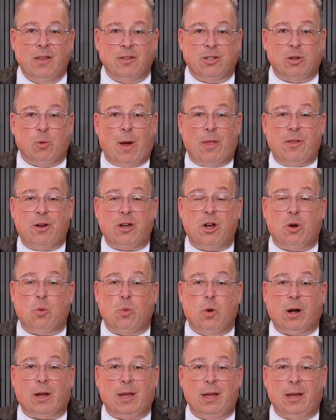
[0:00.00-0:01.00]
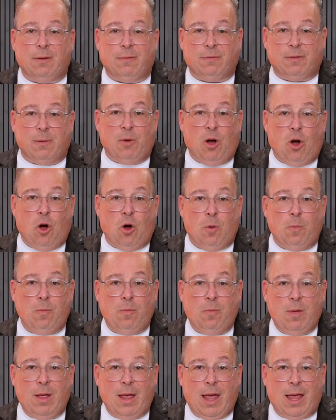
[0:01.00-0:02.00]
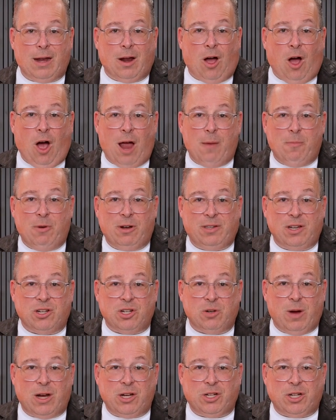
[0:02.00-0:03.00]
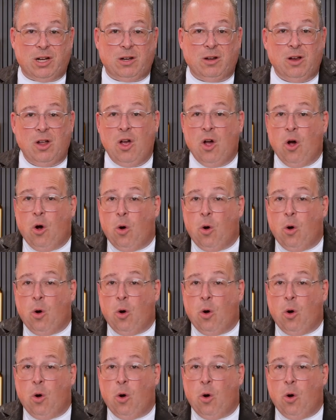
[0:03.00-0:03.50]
So whether you're working from home in a hybrid situation,